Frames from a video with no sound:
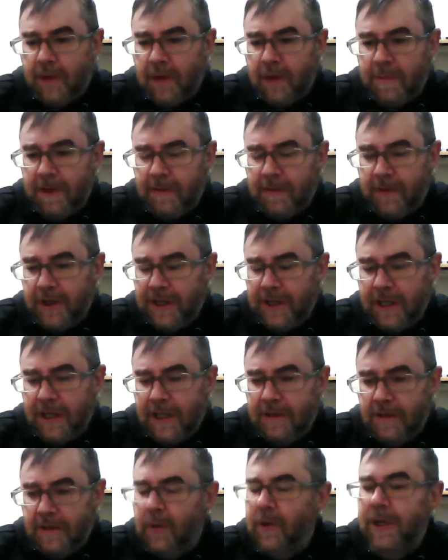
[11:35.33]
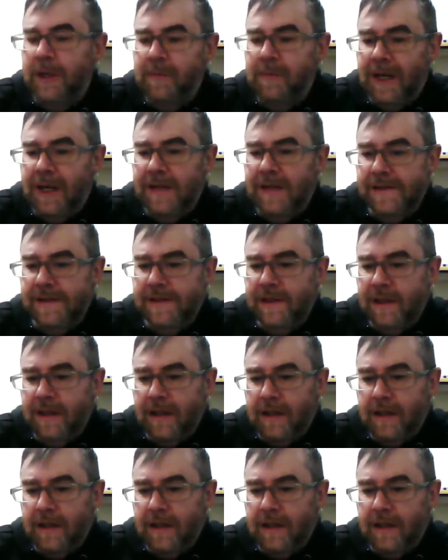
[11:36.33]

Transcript: I mean, if we did Coinbase,